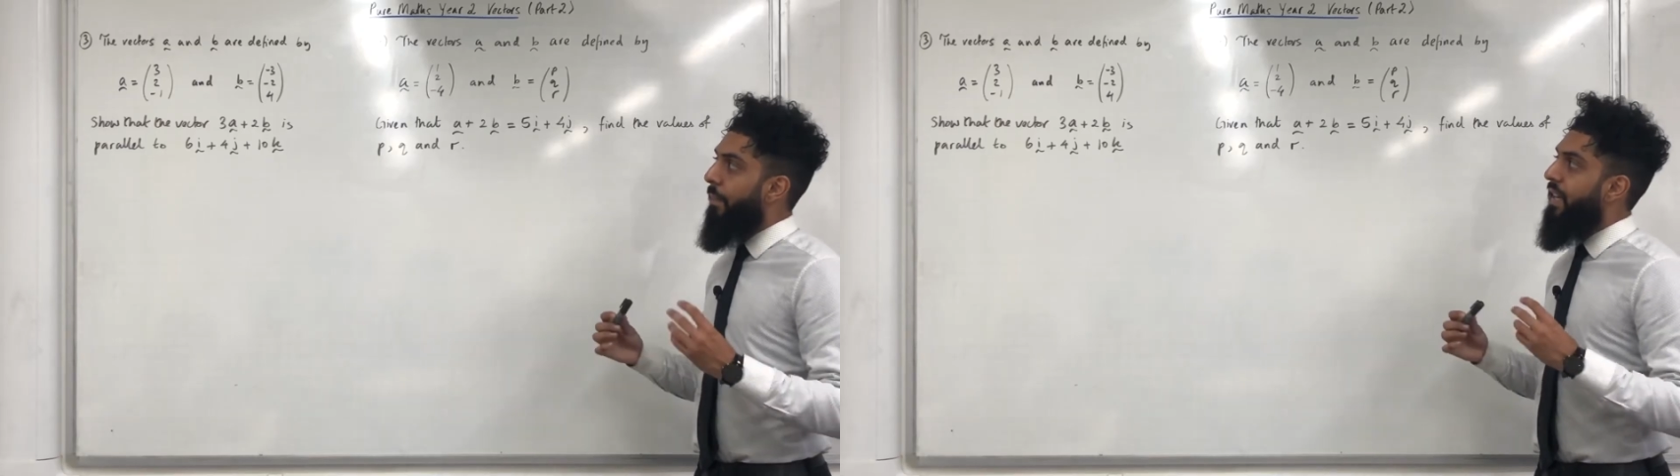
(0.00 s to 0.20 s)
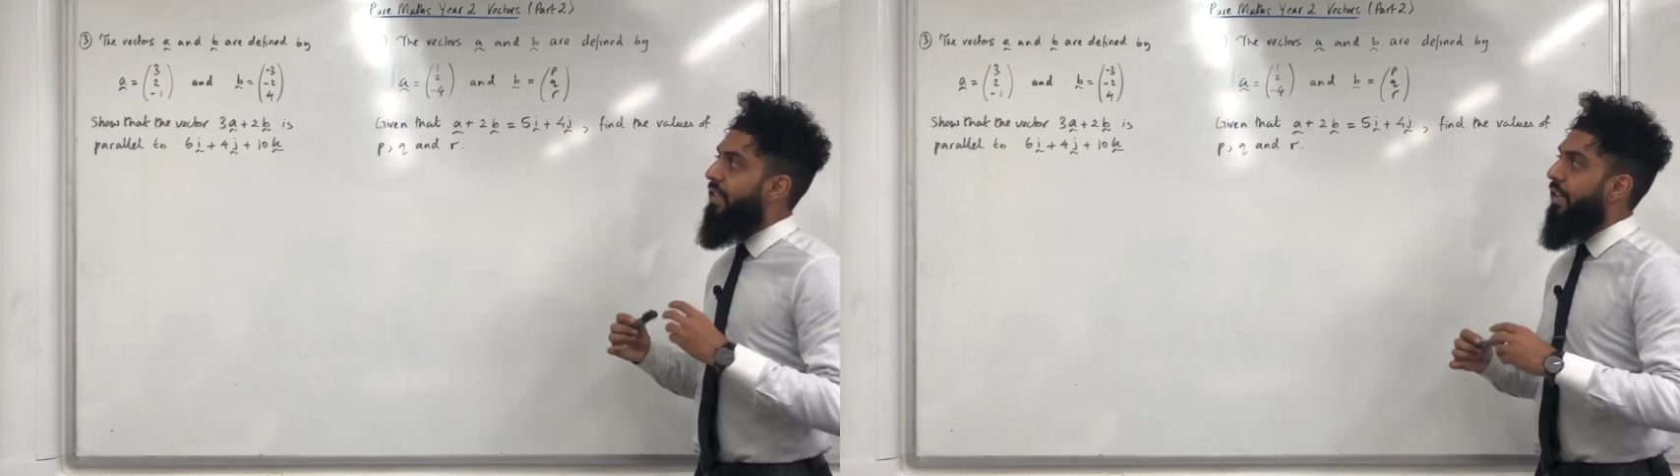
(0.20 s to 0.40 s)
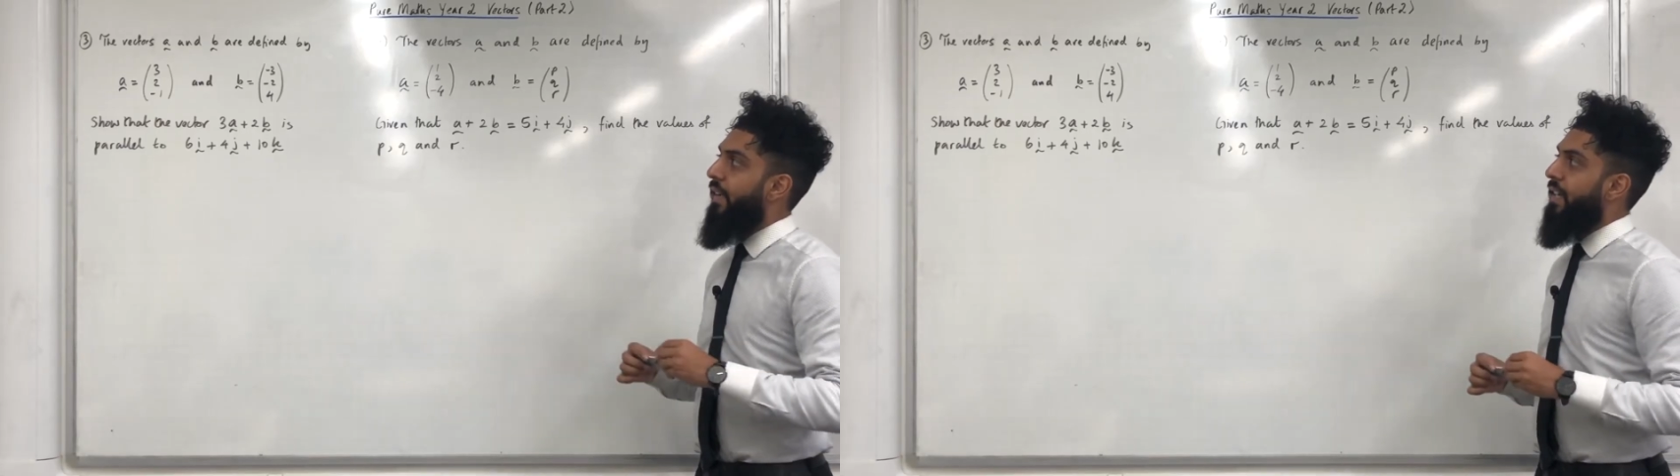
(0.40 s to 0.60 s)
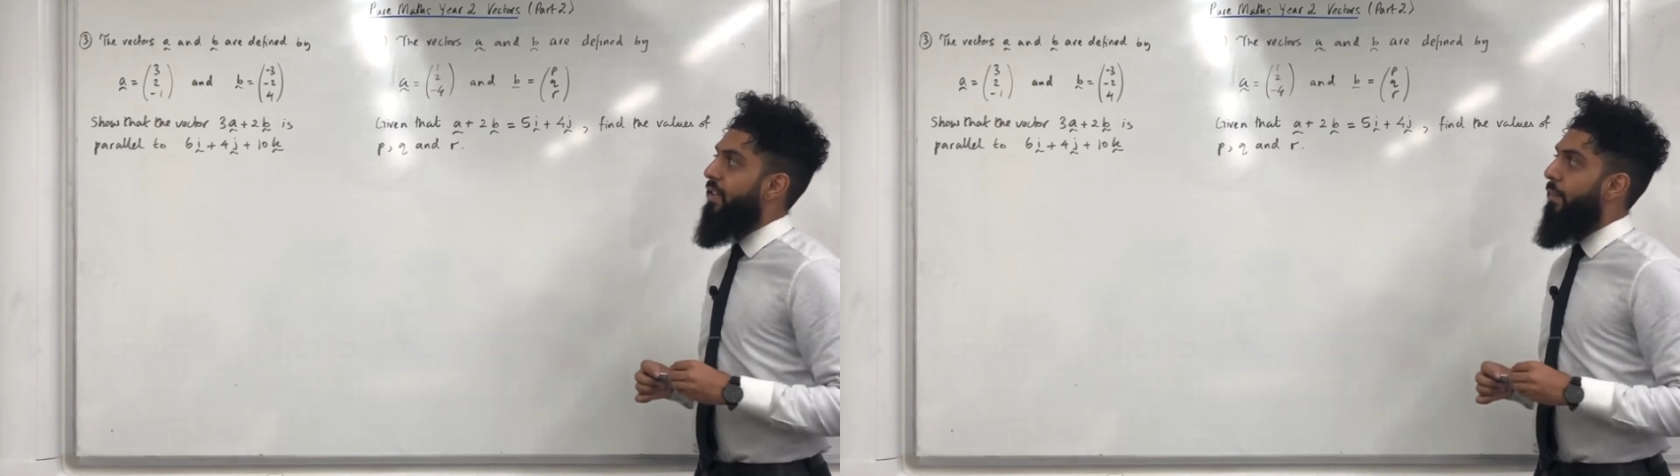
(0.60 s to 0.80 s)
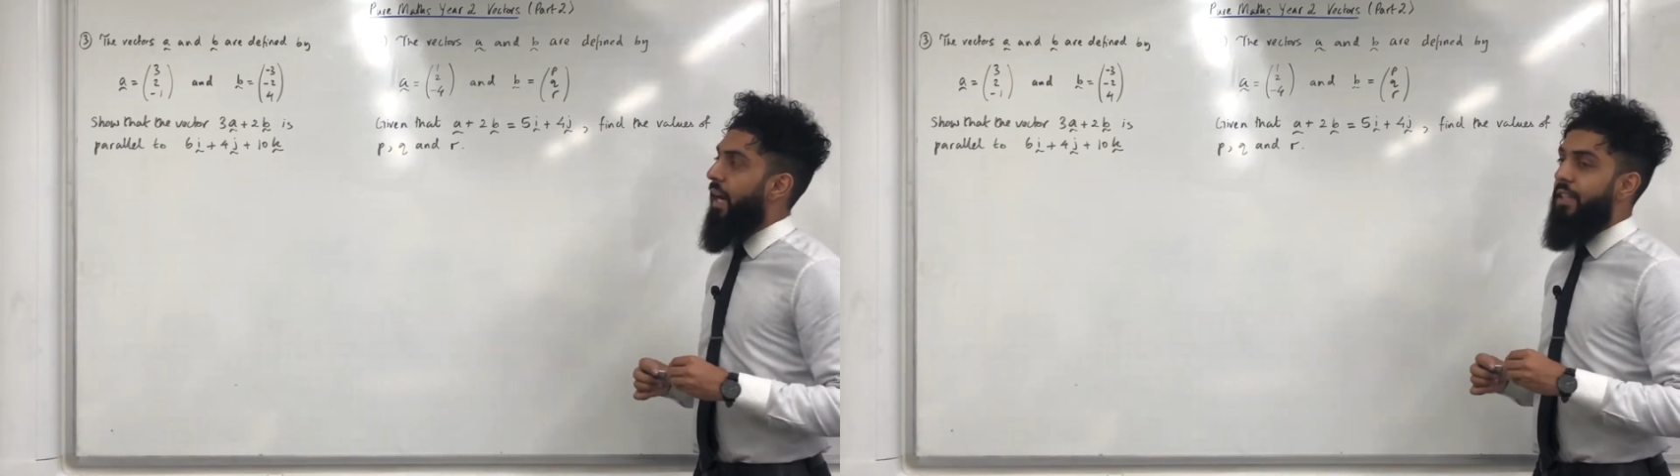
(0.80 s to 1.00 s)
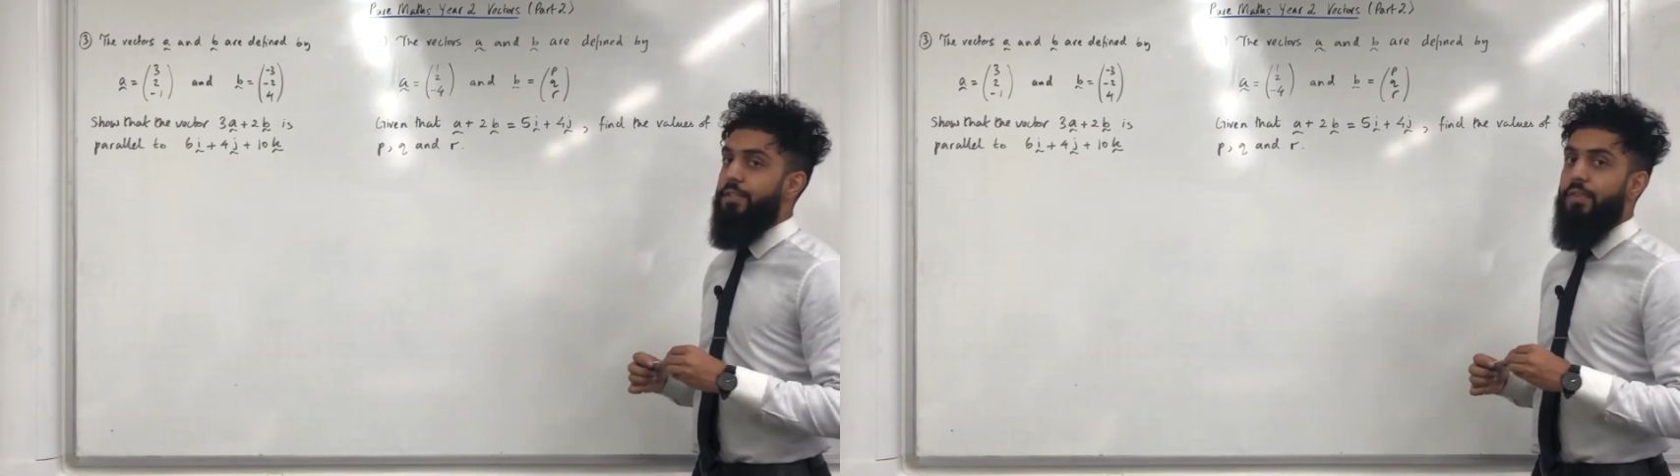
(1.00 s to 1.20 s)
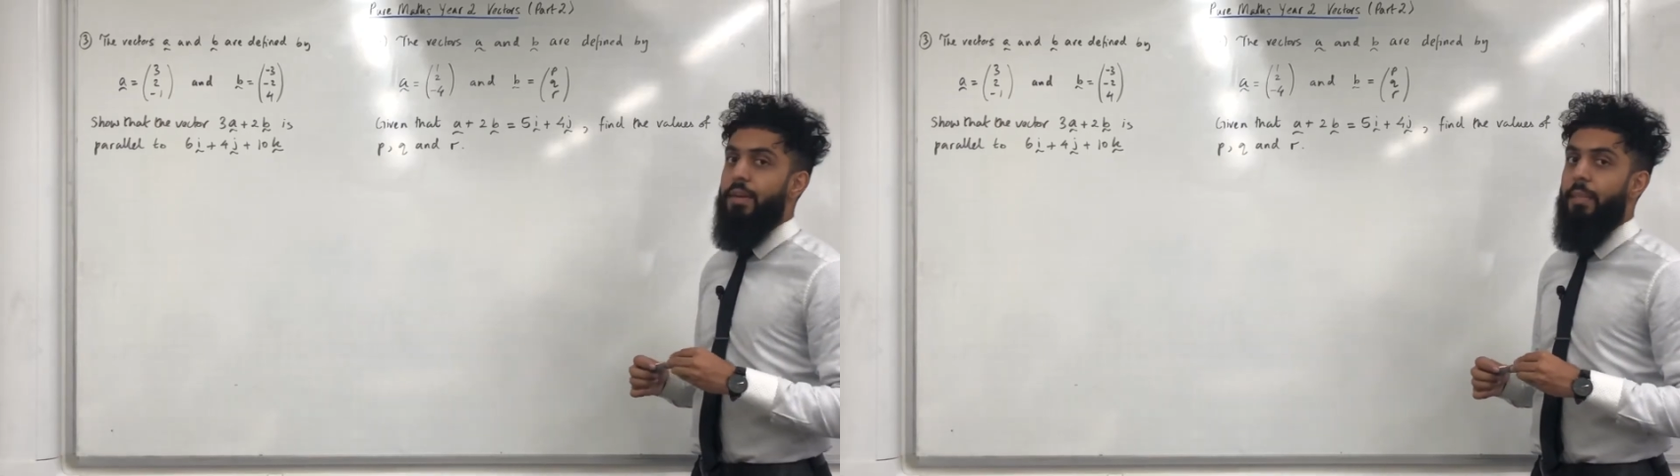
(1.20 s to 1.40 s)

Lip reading: b is the vector minus 3,